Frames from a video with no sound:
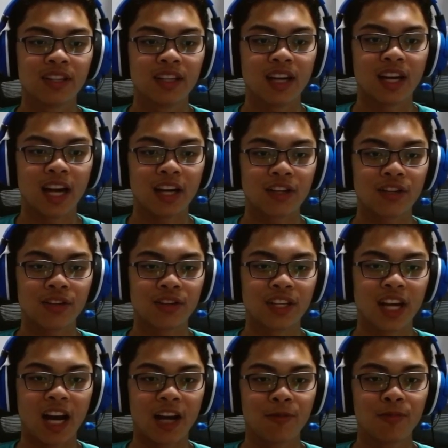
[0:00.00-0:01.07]
I assure
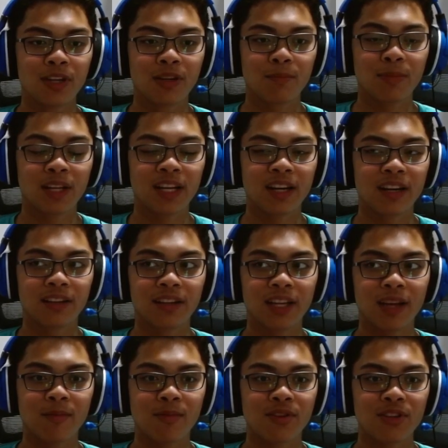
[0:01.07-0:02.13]
you, I will play other
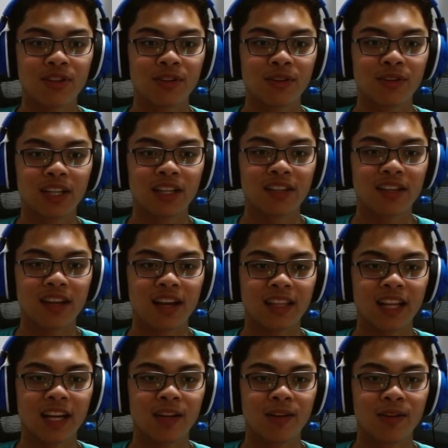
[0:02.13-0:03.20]
games too. It's not
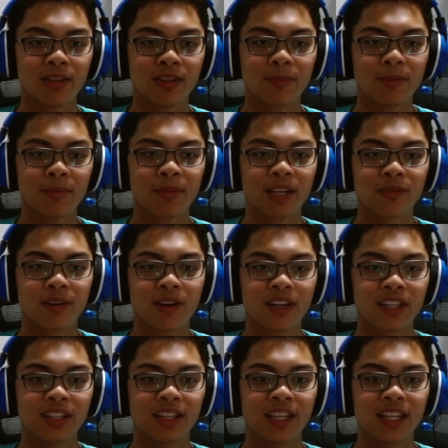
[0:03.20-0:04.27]
that I'll only be playing
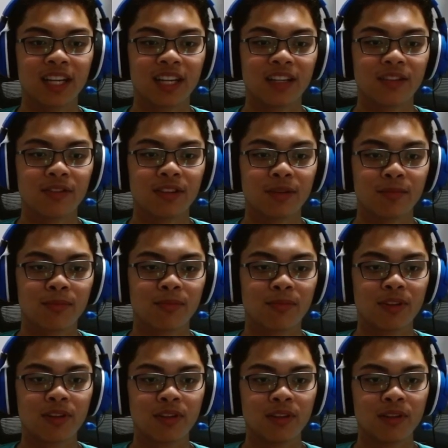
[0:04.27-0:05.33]
Rocket League and doing
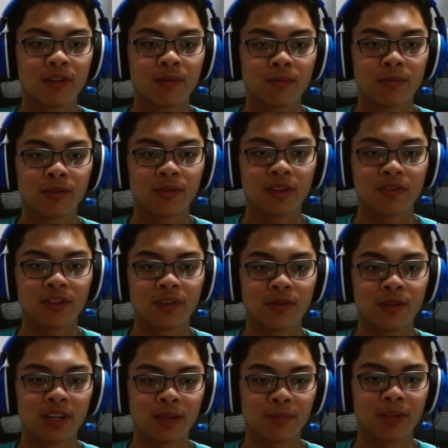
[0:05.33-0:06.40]
peripheral
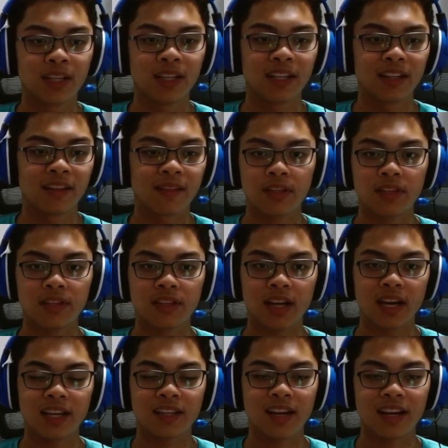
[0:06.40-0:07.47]
work, but
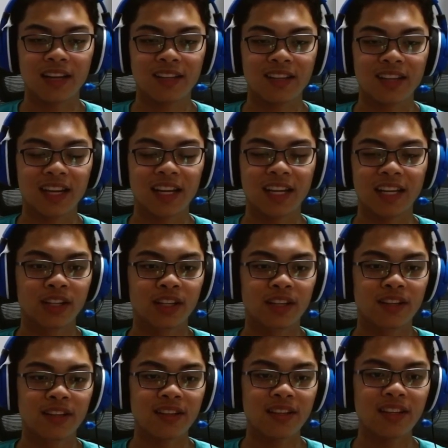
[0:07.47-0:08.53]
I gotta stay
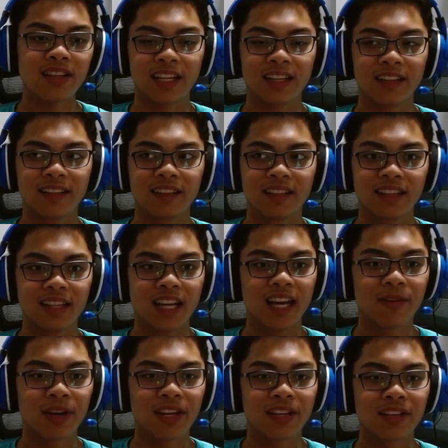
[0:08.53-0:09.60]
consistent.
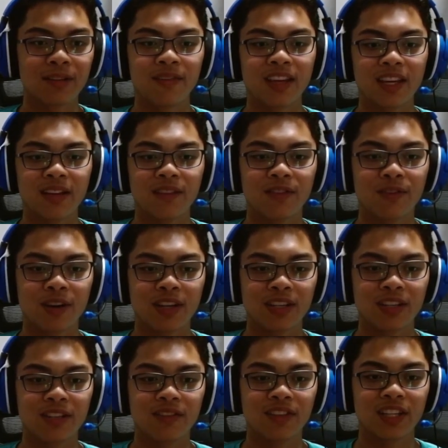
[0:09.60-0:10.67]
Anyways, thank you for
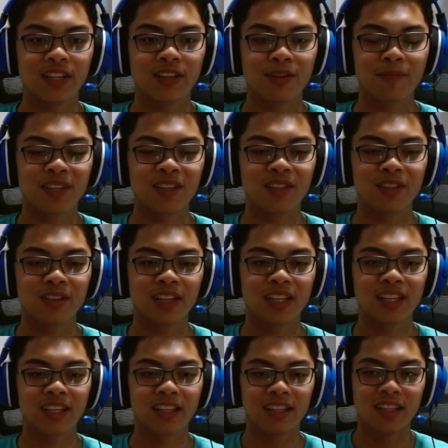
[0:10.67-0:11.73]
watching the video. Hope you enjoyed
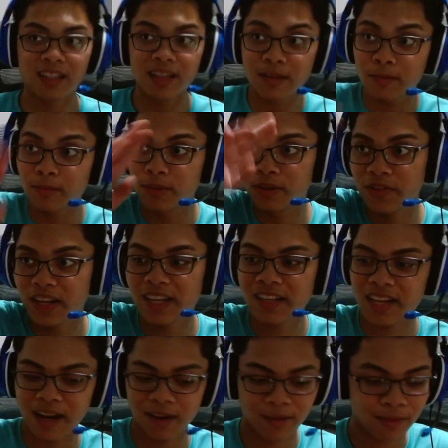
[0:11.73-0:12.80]
it.
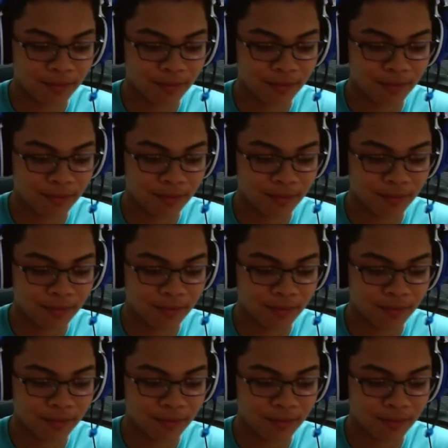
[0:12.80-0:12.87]
BlueFaze out.